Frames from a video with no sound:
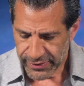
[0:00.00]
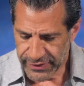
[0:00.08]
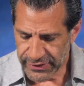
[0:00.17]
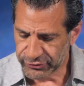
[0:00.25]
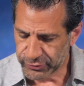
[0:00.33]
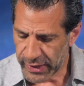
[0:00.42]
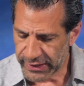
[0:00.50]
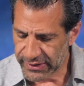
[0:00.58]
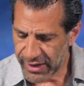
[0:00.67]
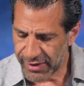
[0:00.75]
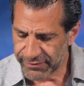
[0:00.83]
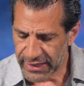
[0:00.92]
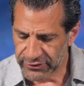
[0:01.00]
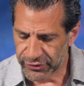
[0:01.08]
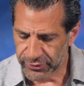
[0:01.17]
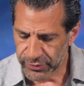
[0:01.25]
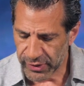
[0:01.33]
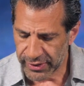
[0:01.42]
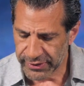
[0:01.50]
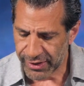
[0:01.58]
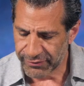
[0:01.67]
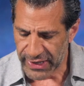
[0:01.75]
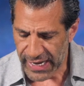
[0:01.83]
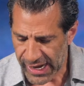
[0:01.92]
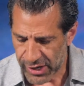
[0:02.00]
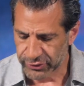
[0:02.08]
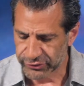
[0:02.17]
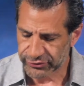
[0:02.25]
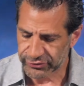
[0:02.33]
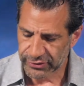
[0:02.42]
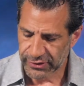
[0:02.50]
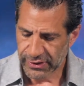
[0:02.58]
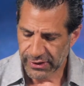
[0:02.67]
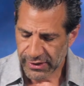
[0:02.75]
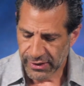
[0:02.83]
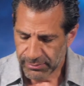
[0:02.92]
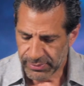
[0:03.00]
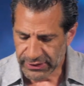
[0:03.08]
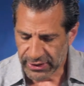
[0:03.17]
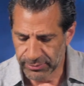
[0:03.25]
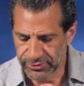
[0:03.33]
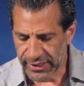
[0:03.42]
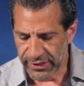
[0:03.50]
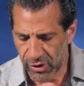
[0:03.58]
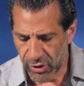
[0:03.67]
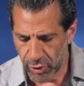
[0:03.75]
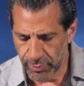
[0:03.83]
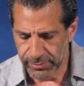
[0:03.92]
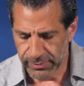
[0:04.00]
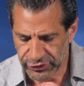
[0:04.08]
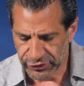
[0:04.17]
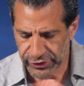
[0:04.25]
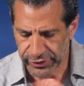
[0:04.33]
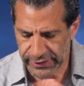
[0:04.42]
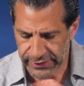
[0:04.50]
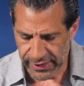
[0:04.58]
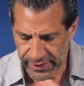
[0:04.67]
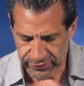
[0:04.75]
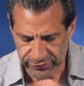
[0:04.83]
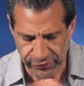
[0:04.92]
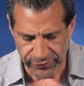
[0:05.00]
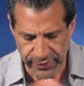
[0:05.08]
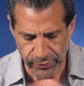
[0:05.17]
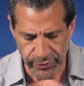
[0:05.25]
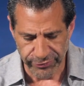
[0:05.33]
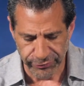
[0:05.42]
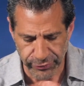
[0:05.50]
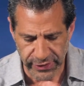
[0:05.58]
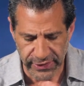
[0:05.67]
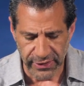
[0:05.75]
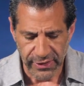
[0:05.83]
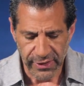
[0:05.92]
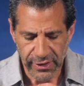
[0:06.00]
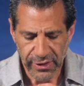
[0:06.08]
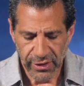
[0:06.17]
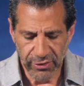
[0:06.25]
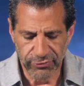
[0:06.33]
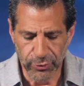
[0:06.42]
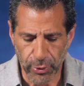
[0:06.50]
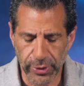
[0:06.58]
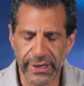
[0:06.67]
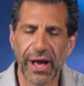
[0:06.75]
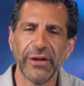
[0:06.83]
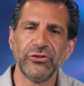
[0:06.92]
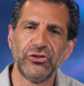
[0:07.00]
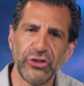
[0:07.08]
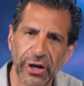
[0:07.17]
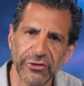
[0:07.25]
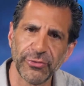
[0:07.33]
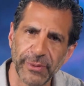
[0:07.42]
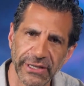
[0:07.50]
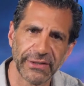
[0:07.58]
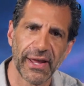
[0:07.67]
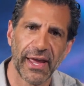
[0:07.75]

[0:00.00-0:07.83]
This way, love has the run of the house, becomes at home and mature in us so that we're free of worry on judgment